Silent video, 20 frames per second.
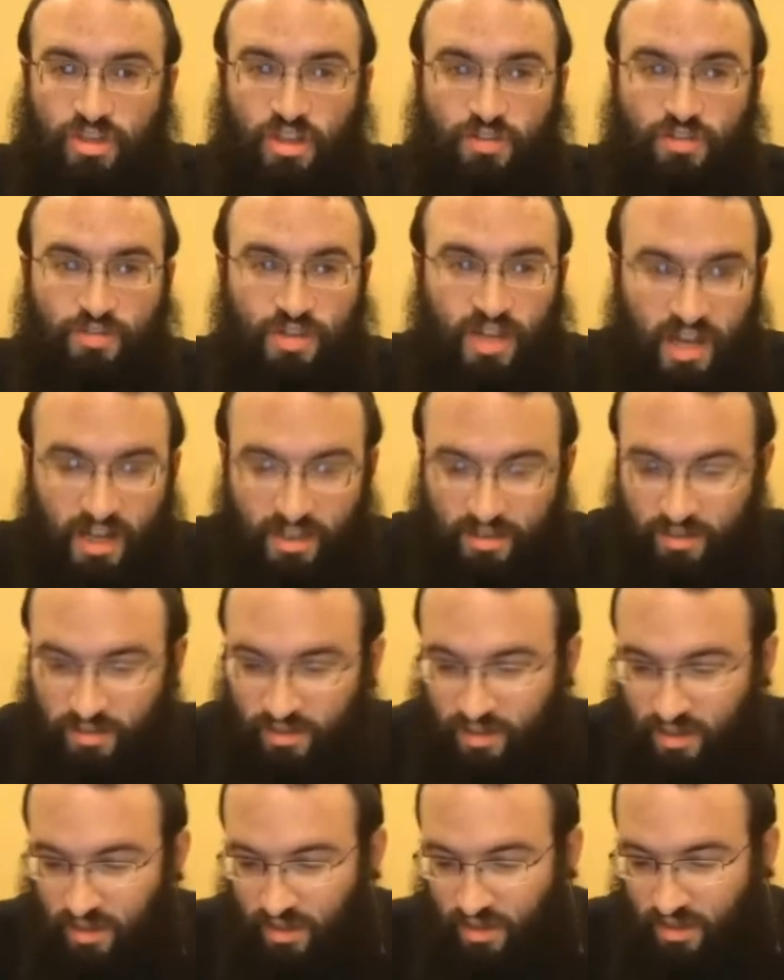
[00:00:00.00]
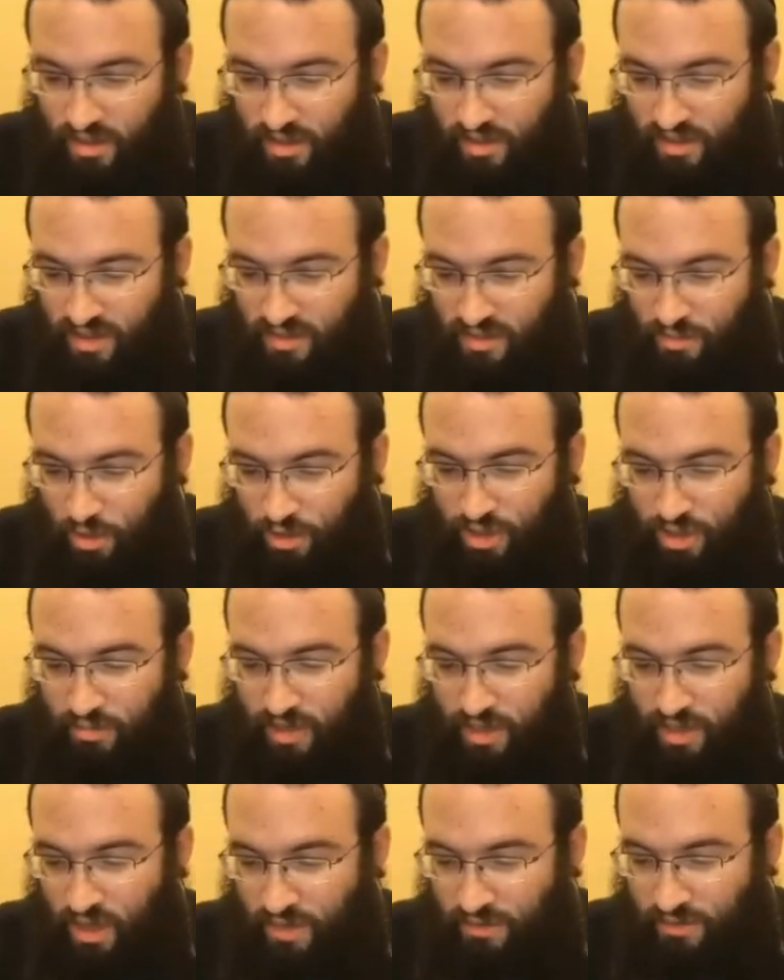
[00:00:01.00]
should love God. says
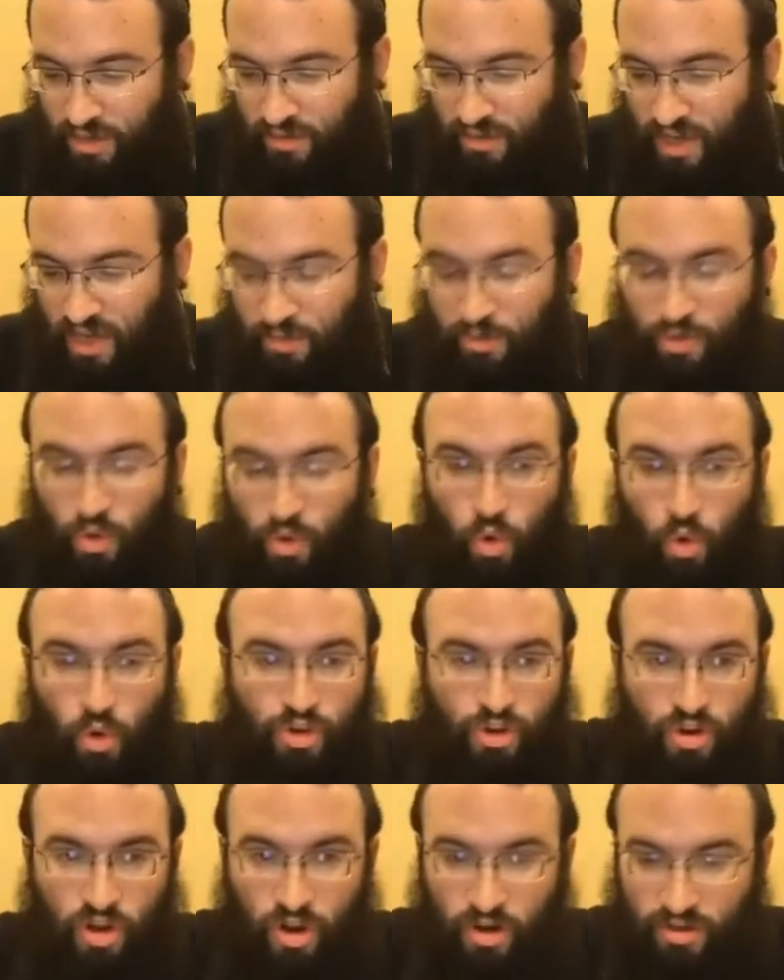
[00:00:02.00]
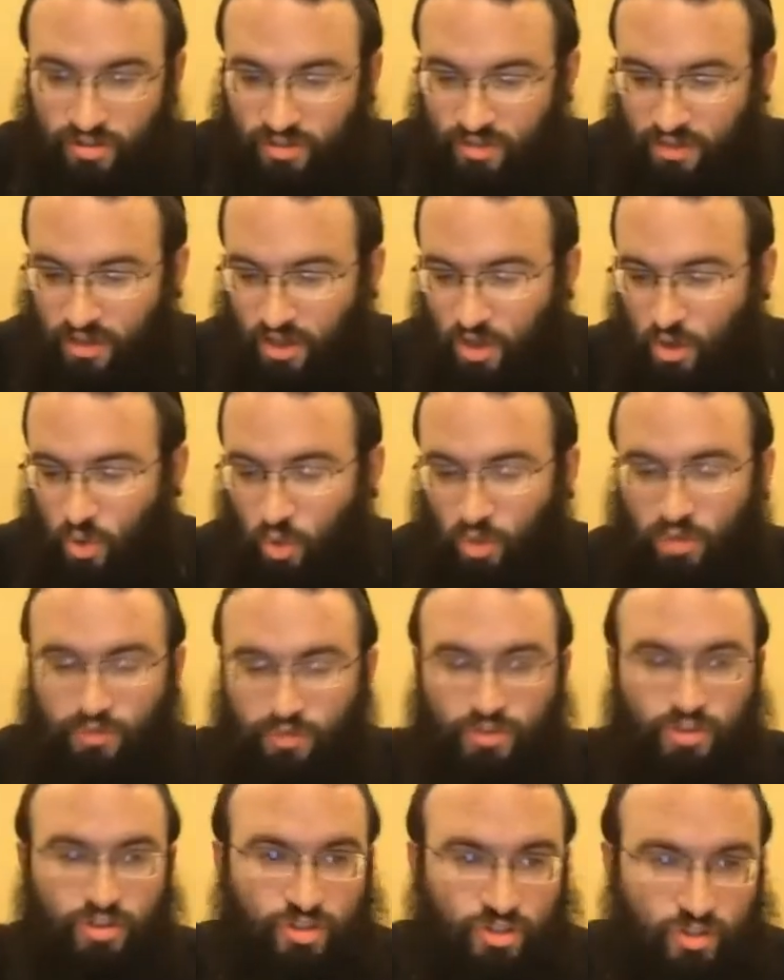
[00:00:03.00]
Moshe Rabbeinu, you have to love God with all your heart,
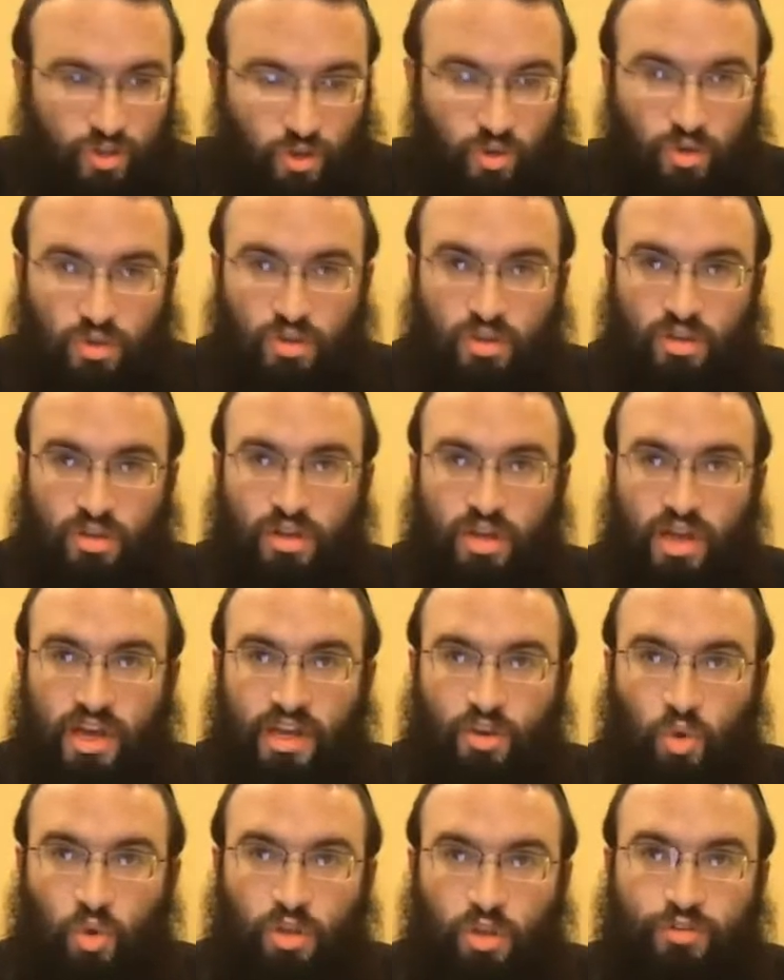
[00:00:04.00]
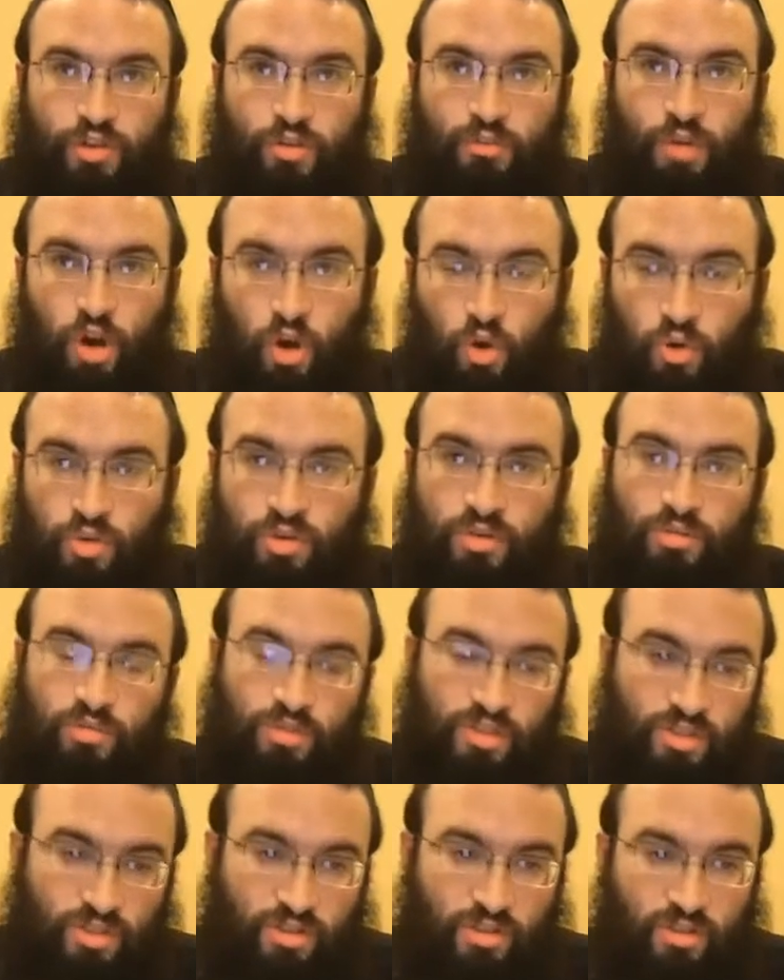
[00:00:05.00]
all of your soul, and all of your
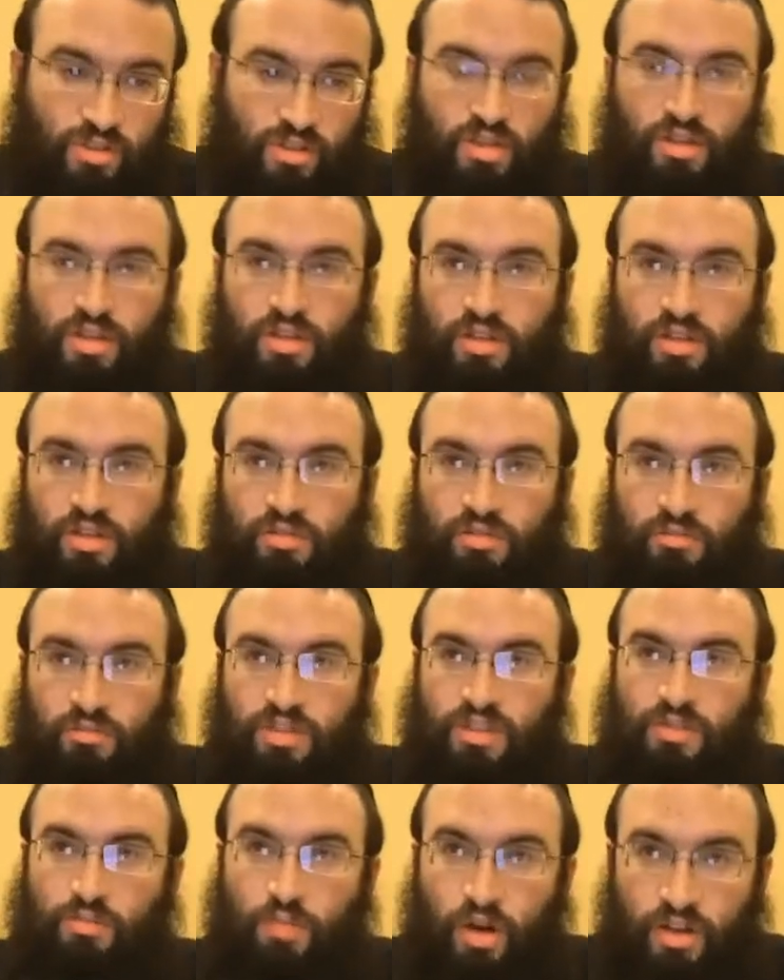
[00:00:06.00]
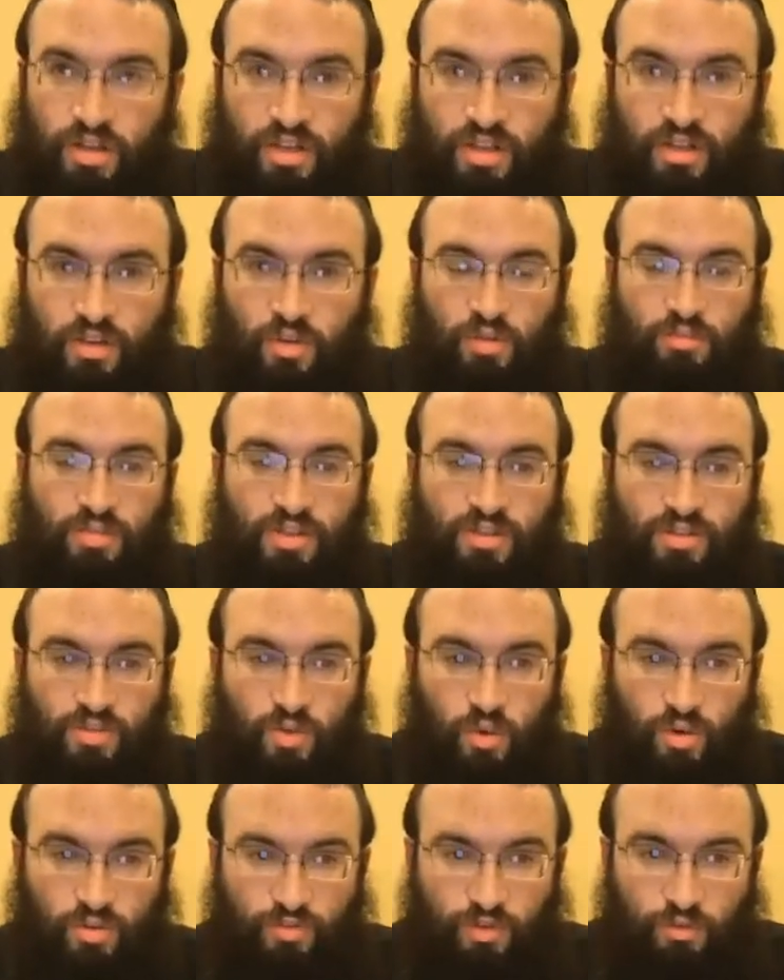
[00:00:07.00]
ma'od, which means money or
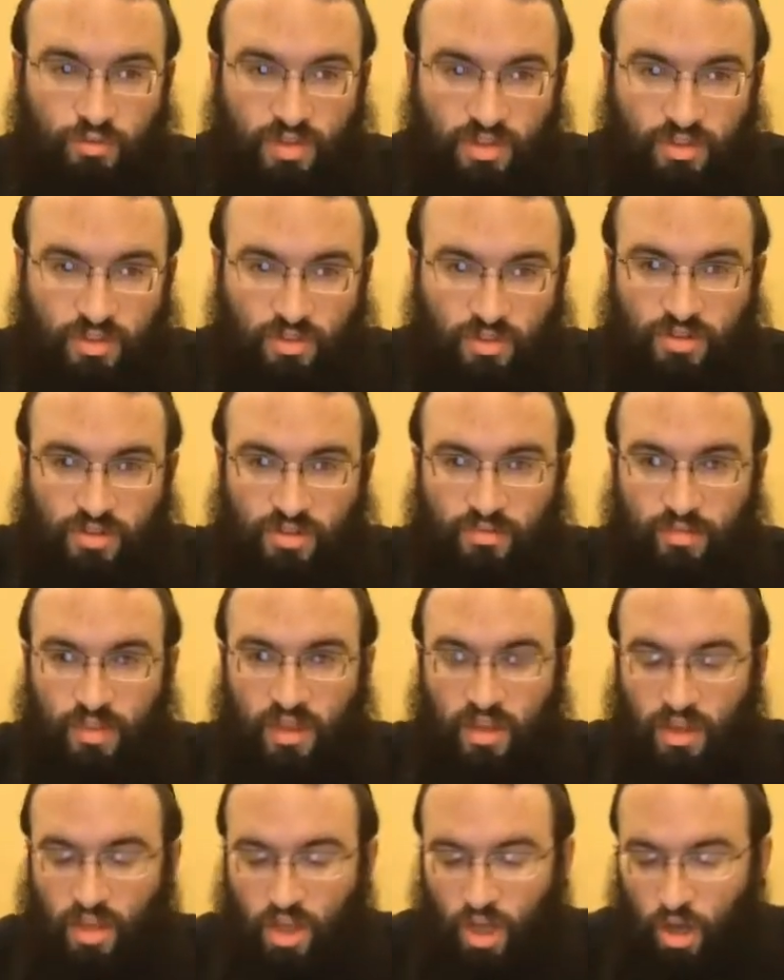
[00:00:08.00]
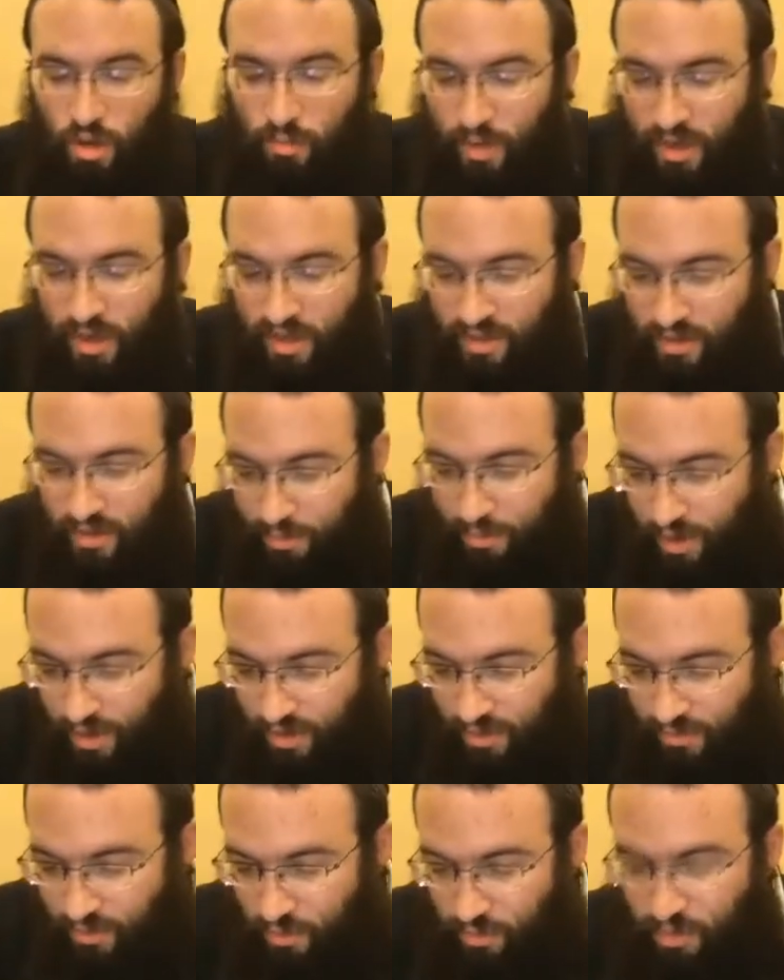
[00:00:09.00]
means all of your midos. But in the
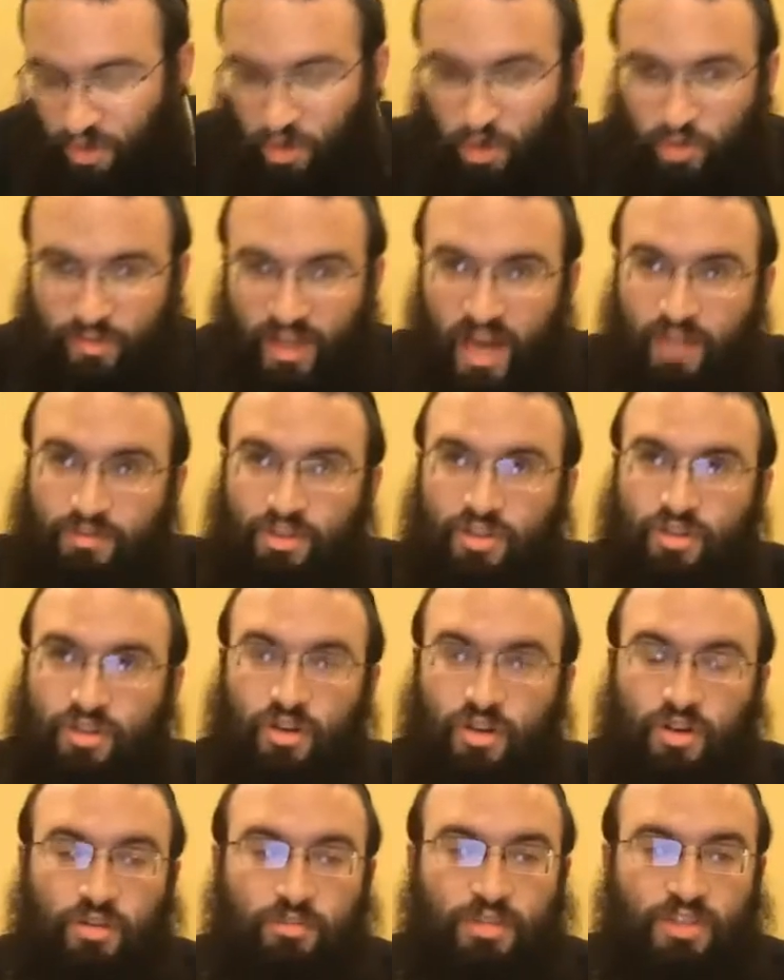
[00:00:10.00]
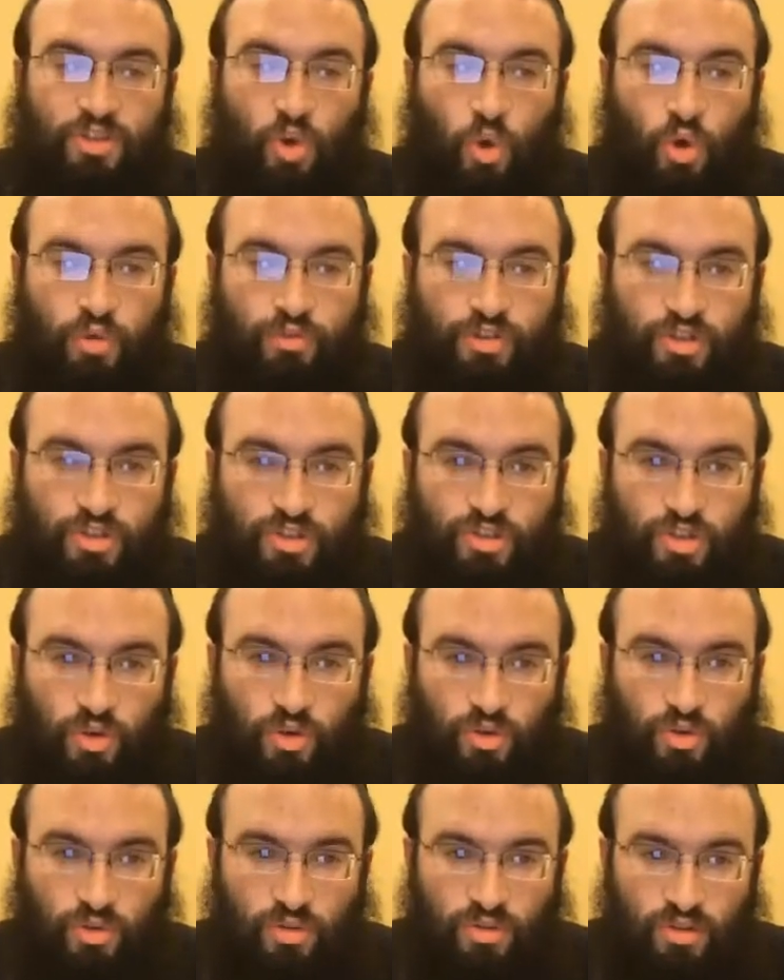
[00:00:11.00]
part of ubuchol nafshecha means all of your
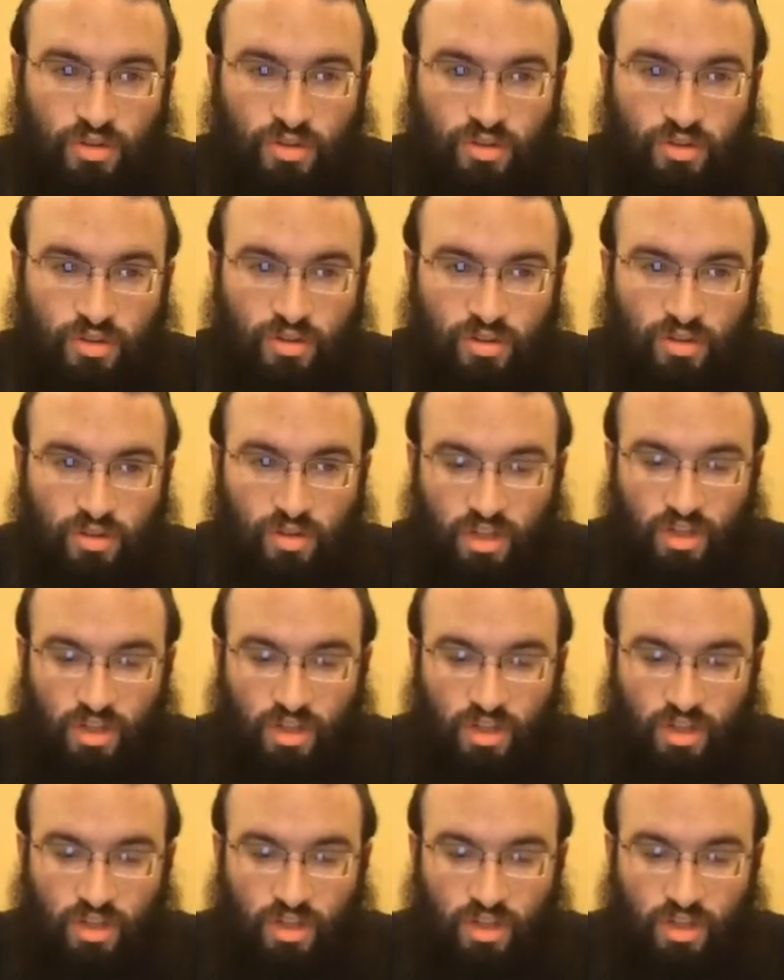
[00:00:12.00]
soul.